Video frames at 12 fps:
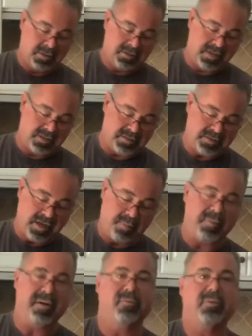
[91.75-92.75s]
Take the
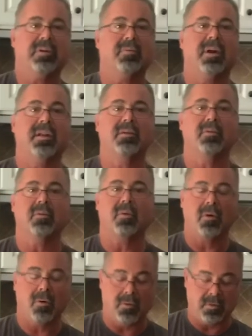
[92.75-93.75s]
top off, we are ready to
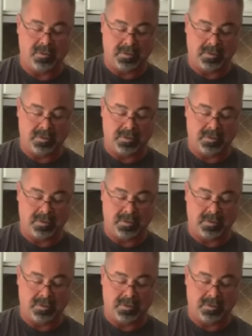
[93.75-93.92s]
roll.